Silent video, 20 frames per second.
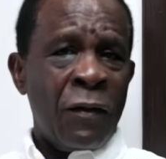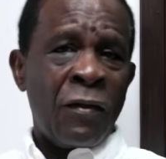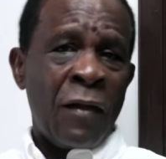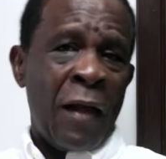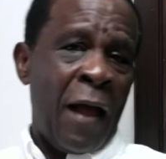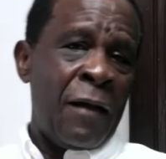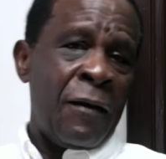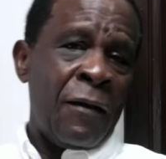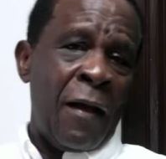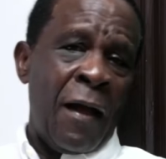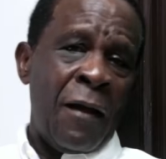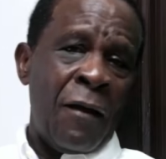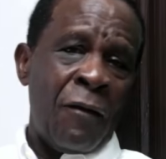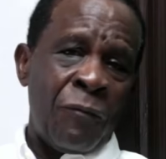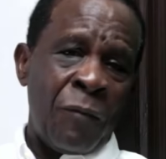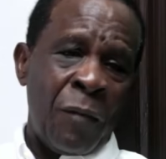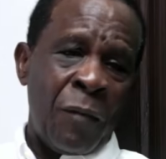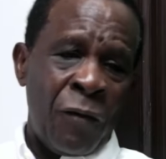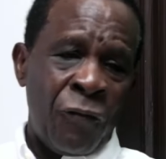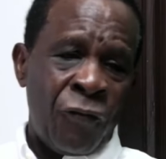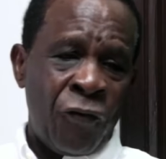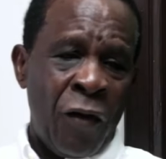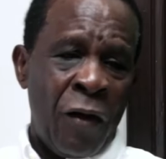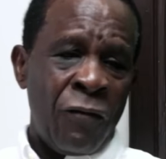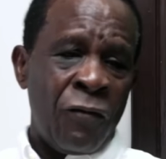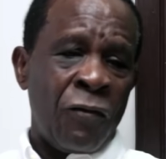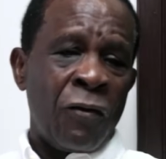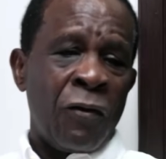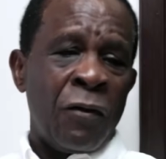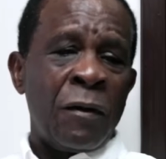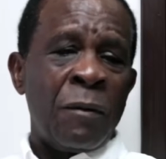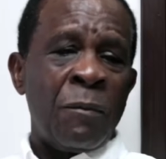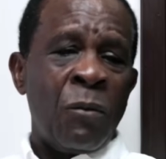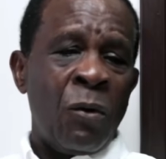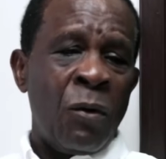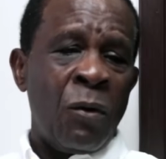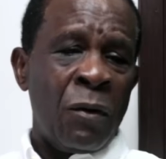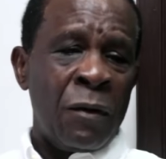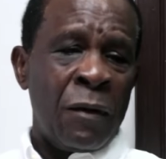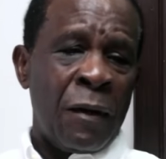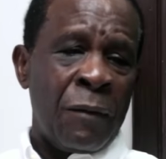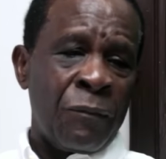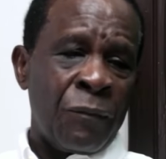I have my friends on the board,